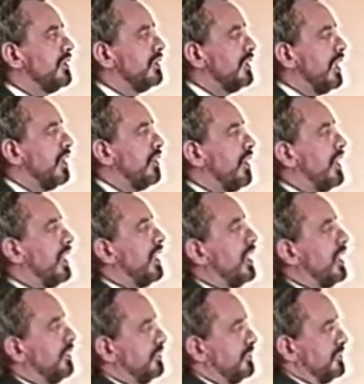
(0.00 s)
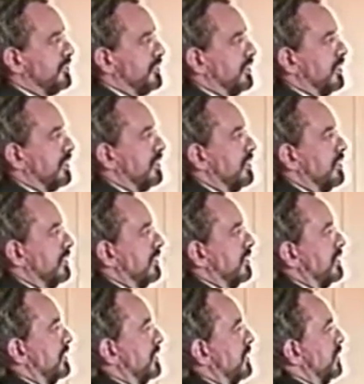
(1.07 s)
Now, after
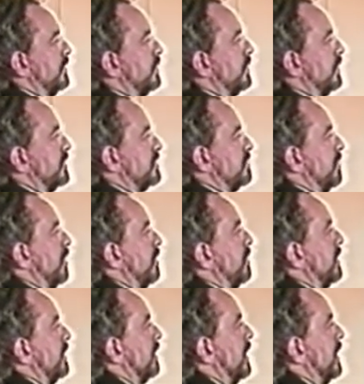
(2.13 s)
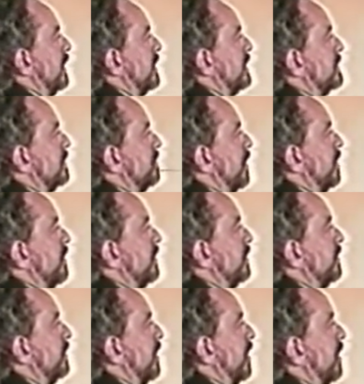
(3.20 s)
the worst moment is the moment
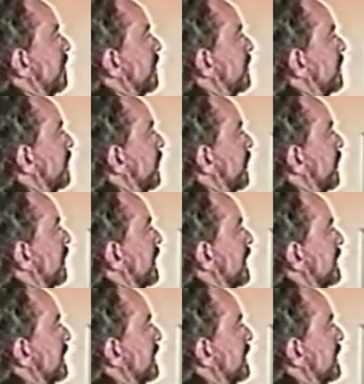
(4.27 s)
of time we'll call